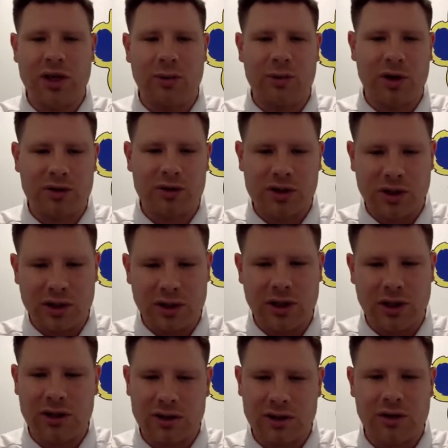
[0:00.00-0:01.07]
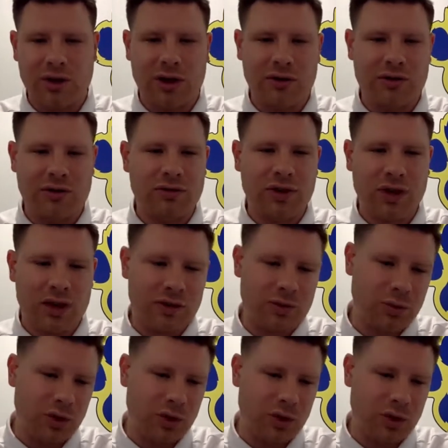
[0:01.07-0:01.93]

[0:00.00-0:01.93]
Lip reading: came out and said, yes, you can have 2 fans.